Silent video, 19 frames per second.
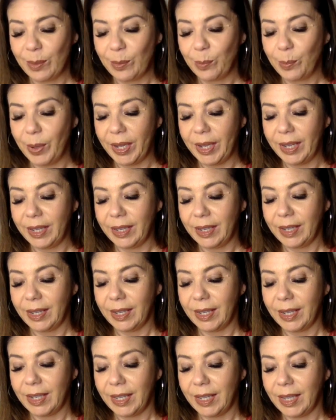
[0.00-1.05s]
But
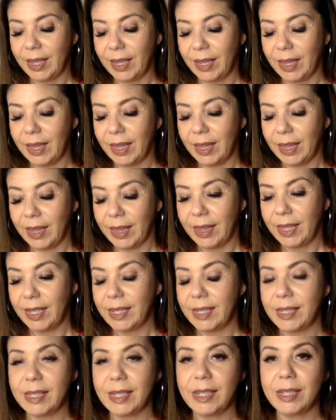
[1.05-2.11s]

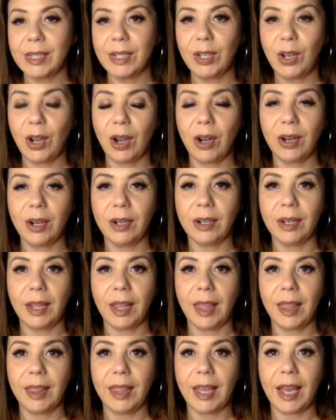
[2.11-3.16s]
this is a card
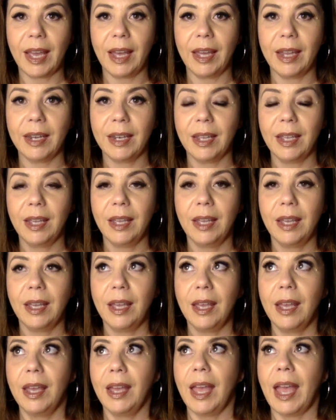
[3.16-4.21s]
that
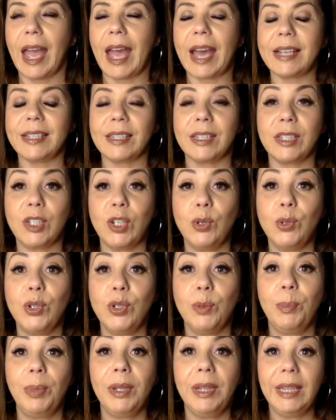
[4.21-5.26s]
asks you
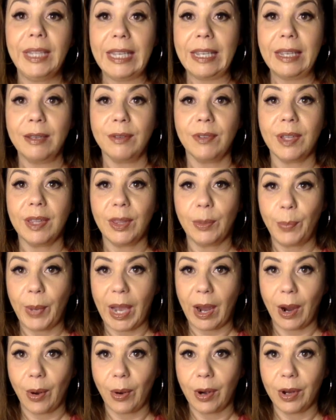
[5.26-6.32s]
to believe in the
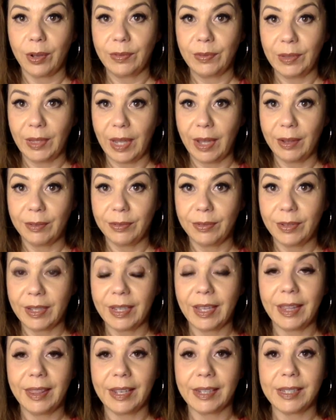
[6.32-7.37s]
power of love.
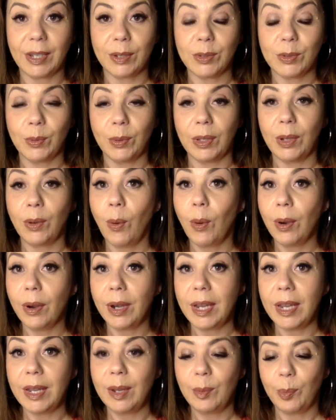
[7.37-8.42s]
And that sounds really
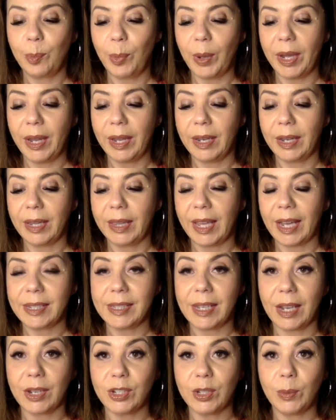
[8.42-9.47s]
corny, but
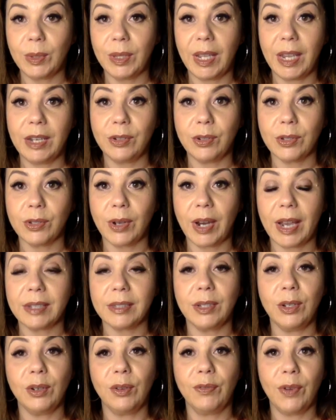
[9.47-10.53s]
that's actually what the angels are
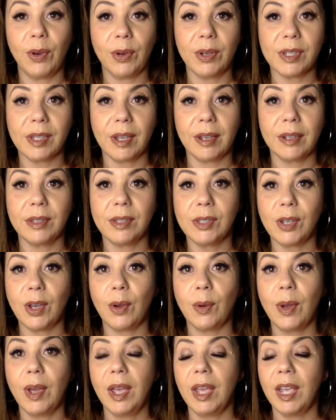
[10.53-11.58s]
asking you to focus on.
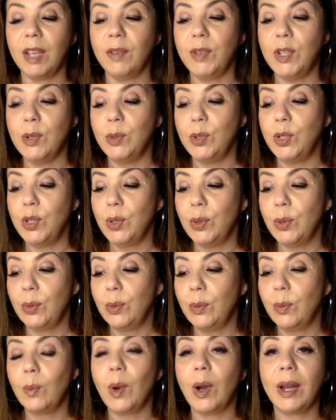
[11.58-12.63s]
So if you
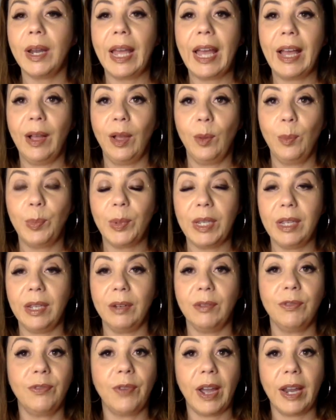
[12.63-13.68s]
do want help
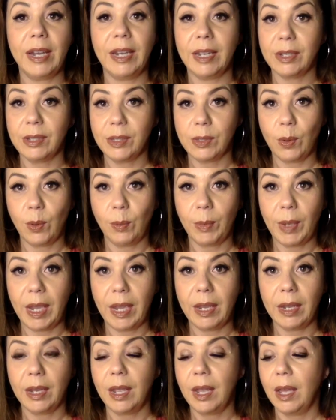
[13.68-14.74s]
in finding a
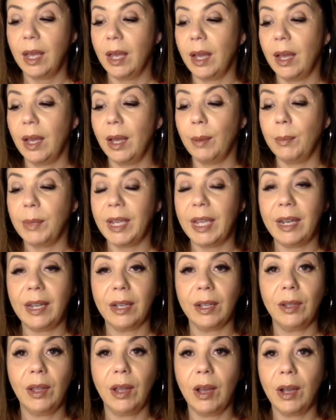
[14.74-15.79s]
soulmate,
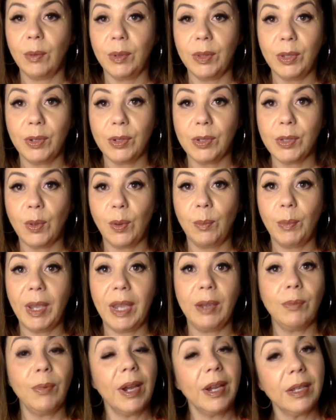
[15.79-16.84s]
getting along with your
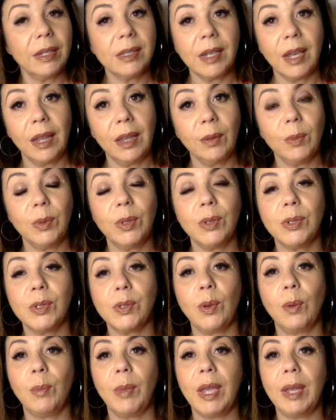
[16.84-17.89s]
soulmate, reconciling with your
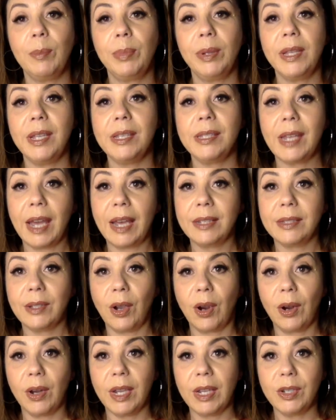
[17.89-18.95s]
soulmate, please ask
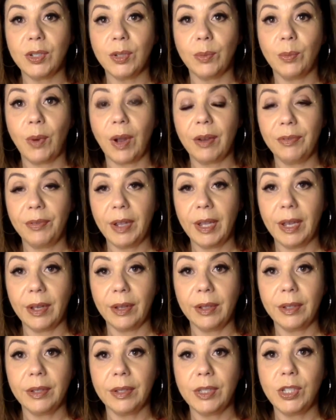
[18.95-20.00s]
Archangel
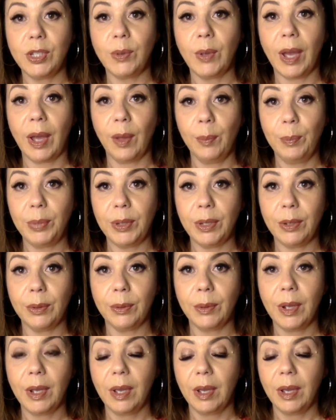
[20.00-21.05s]
Raphael to help you.